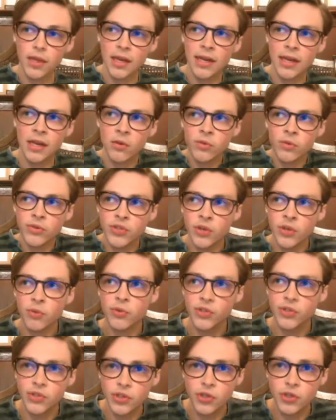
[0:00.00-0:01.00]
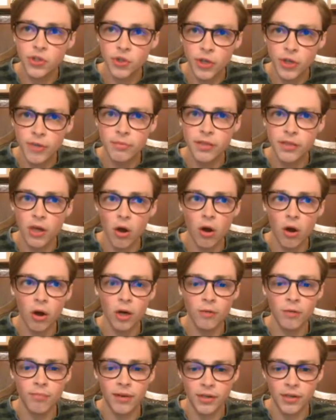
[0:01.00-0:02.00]
And it was extremely
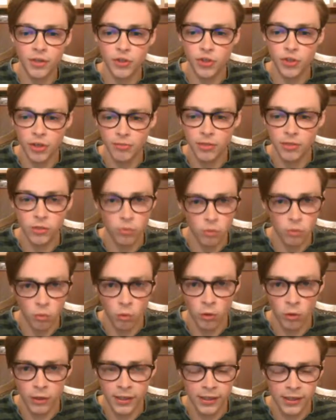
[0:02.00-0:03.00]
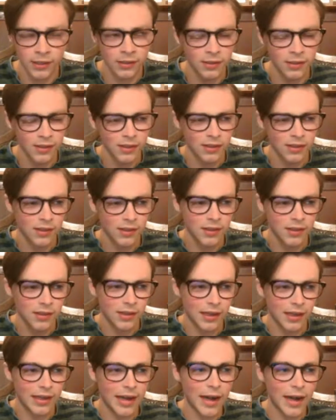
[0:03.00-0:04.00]
hard, but extremely rewarding.
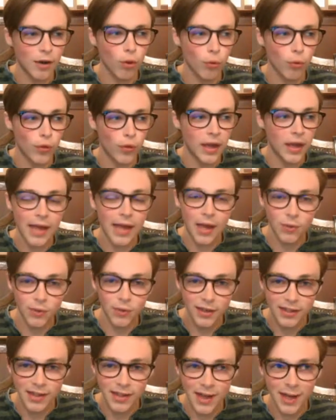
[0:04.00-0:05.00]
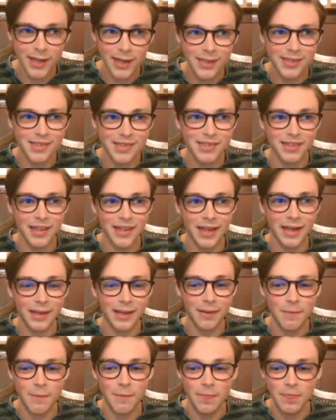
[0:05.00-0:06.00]
And I don't think I realized
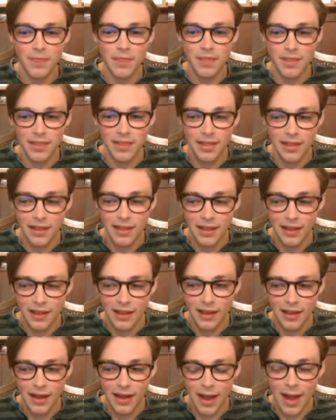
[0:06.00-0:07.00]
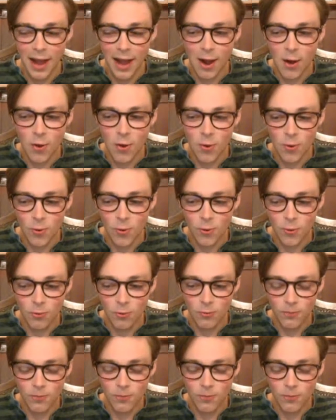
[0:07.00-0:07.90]
like how